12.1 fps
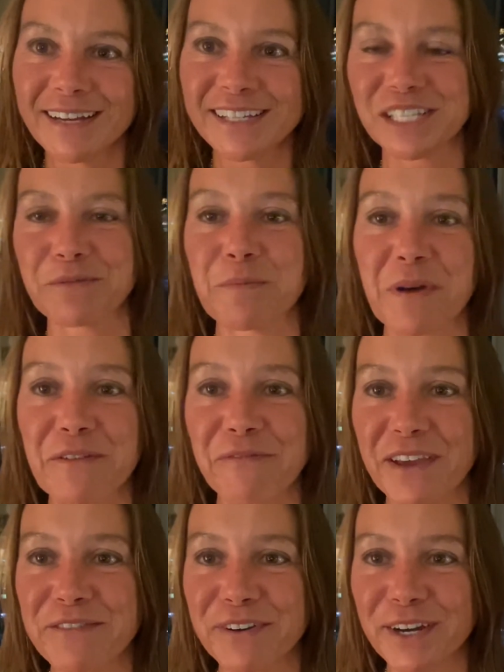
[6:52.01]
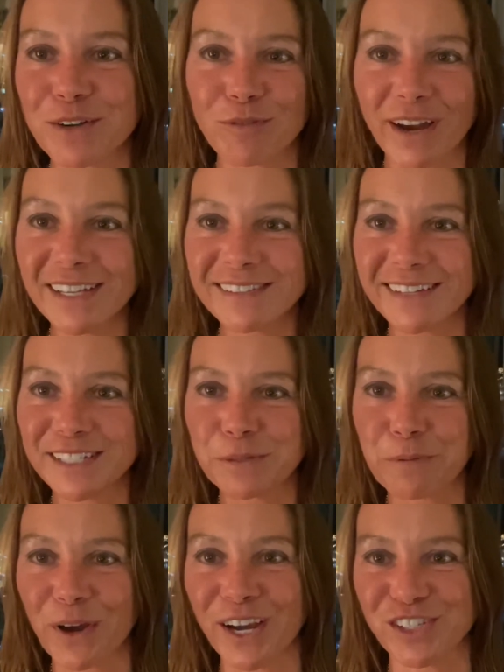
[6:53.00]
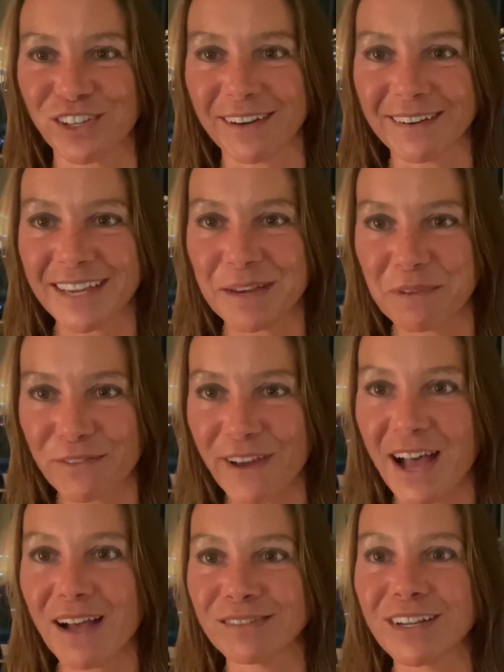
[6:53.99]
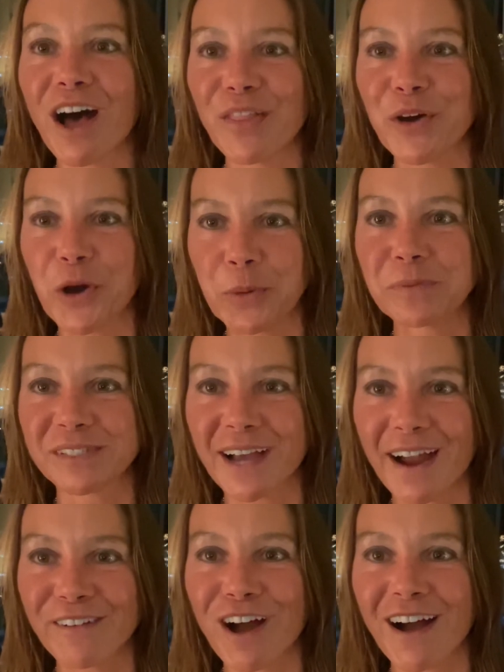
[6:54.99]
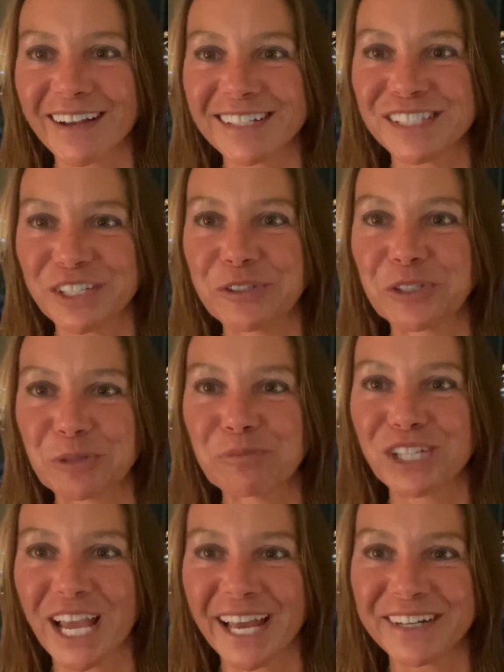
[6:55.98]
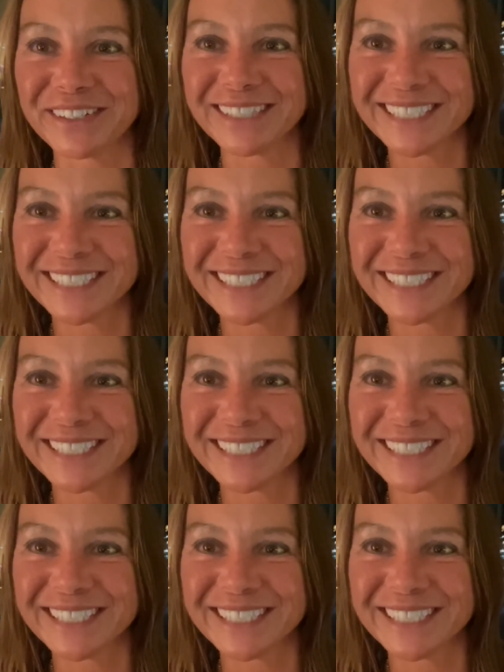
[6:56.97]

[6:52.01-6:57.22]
Some of my favorite race inspiration can be found on the Hope Skyrockets YouTube channel.